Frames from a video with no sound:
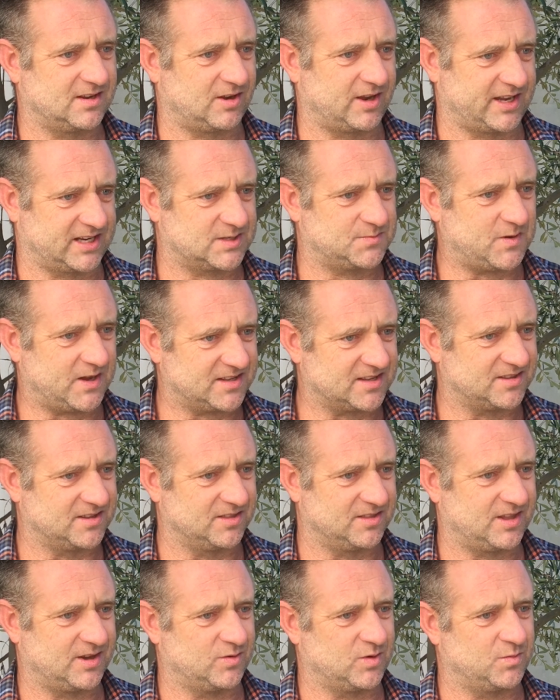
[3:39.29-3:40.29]
I expected
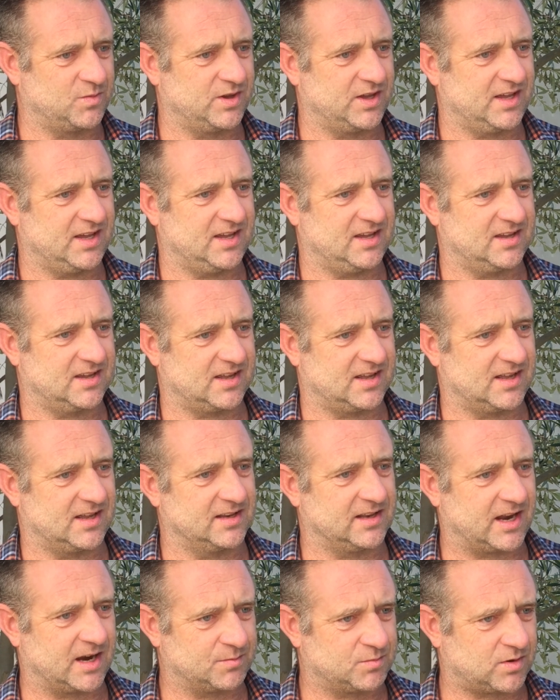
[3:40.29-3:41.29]
that there would be
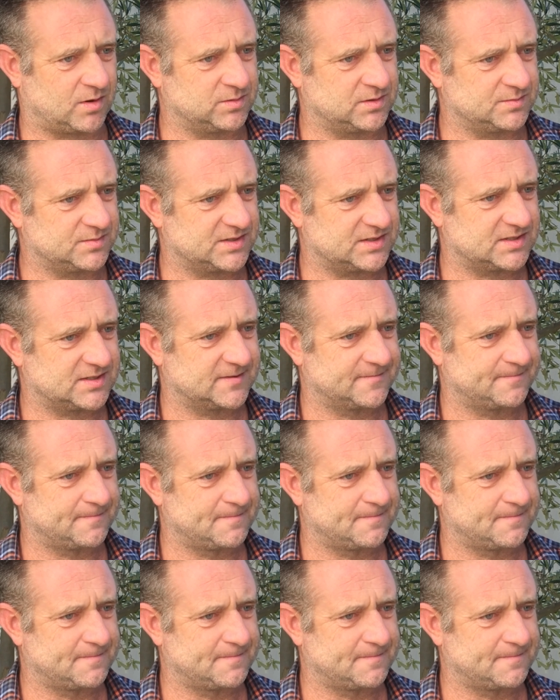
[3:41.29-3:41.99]
lung problems.